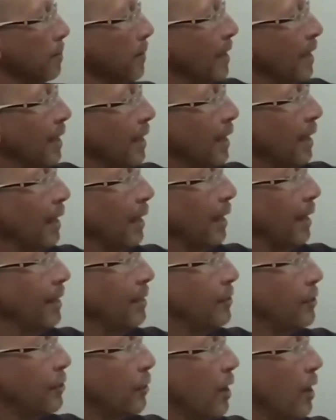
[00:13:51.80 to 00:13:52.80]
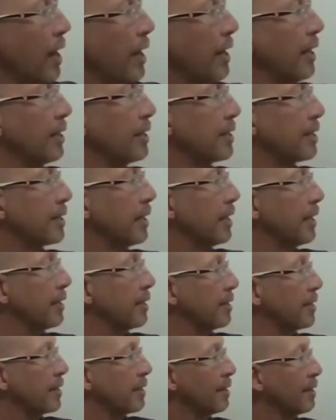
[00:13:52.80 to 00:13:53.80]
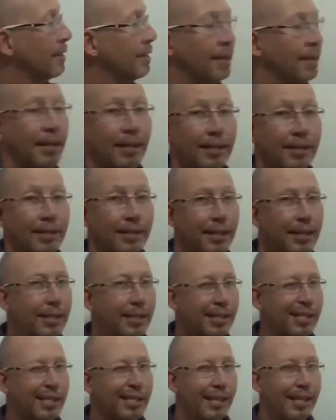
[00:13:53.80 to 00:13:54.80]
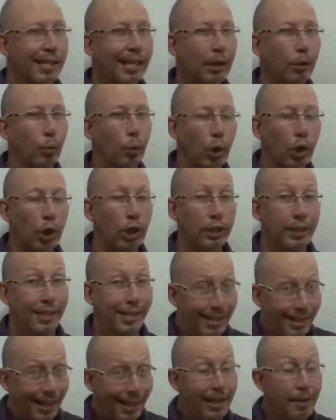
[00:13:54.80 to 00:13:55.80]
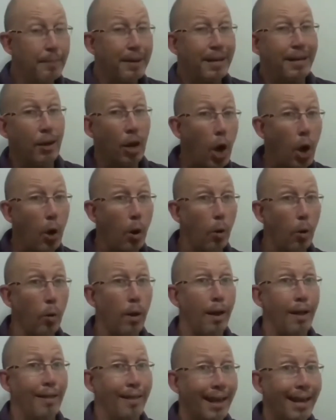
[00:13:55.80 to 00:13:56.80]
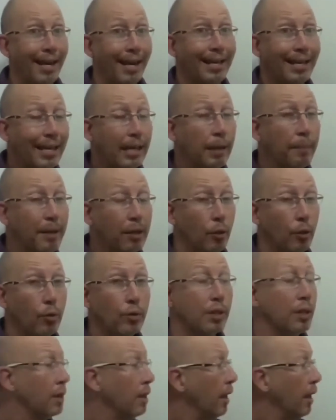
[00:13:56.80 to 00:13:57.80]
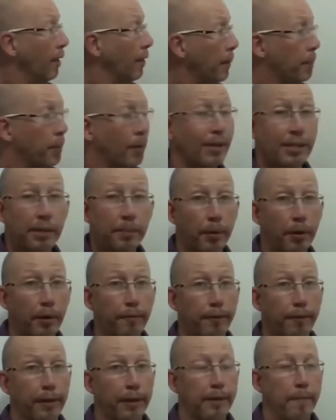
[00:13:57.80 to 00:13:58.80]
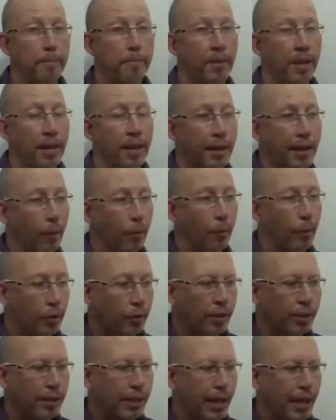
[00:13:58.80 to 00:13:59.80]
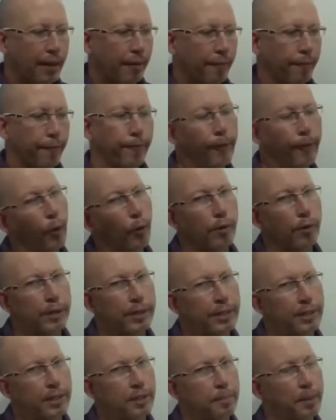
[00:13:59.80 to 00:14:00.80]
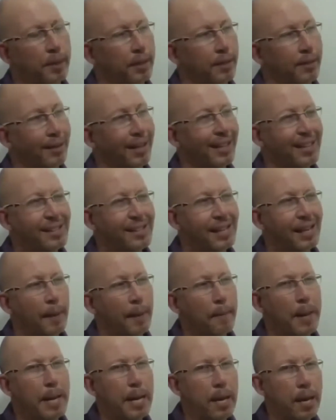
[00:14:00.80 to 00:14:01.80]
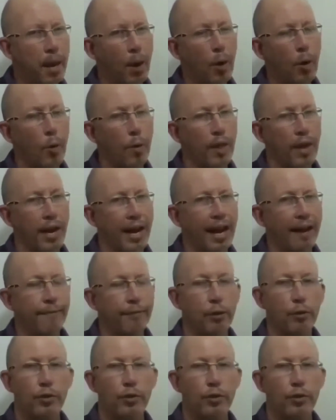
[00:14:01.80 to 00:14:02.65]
Let's try a since. Since is a key word that's letting me know that I need to be using the present perfect. Now we could say for is, but that doesn't let me know that I have to use the